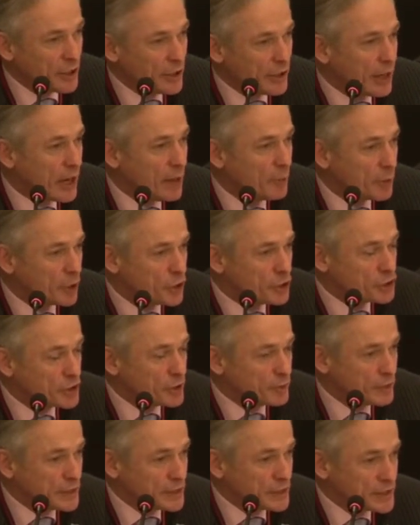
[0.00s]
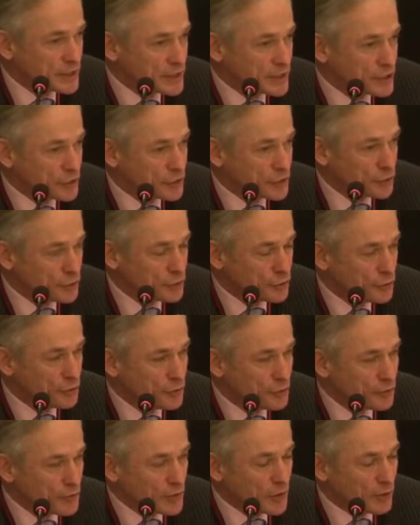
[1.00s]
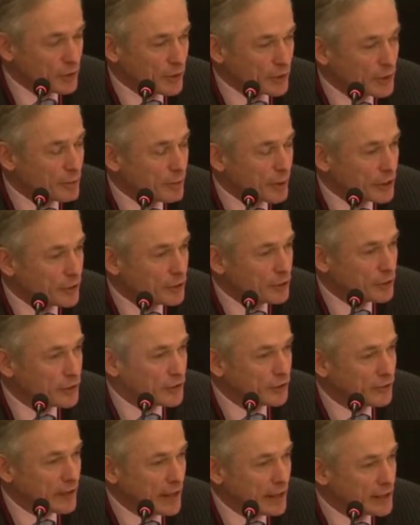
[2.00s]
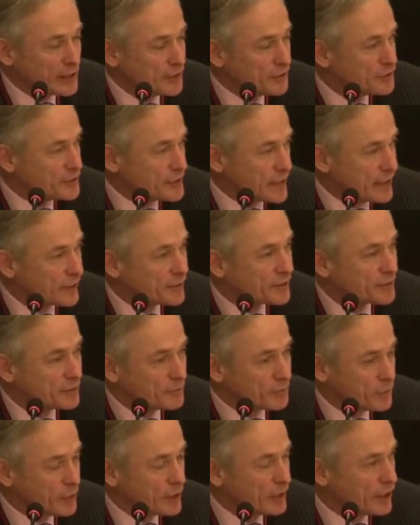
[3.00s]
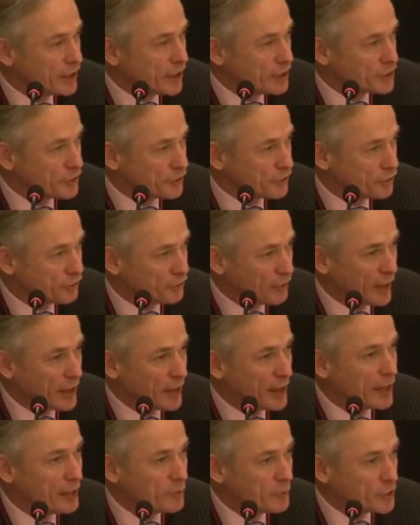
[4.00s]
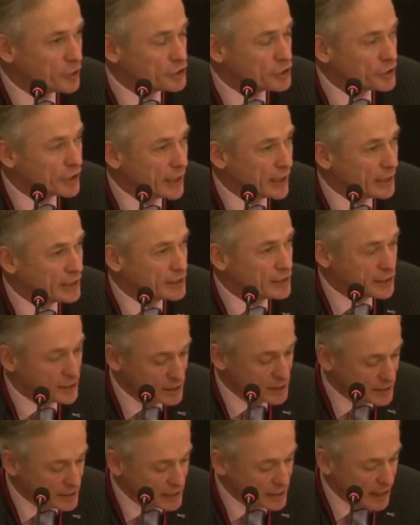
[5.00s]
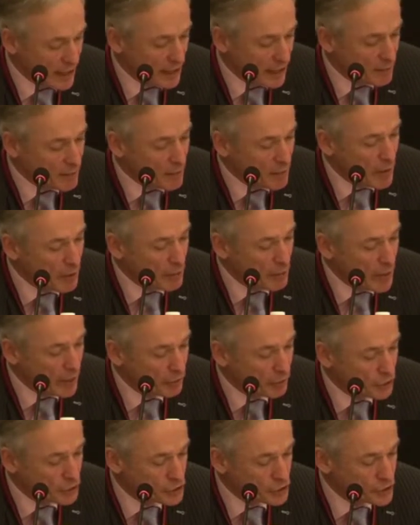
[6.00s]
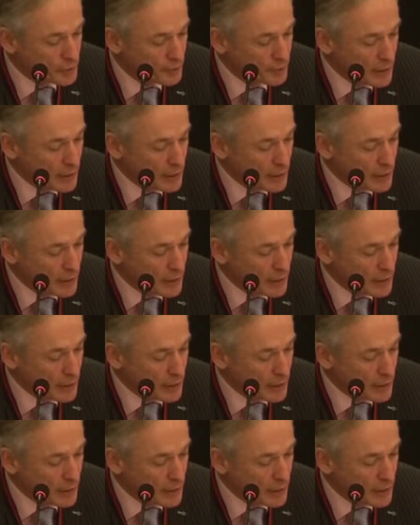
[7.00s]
emerging businesses through what they might call the valley of death, when a lot of emerging ideas perish.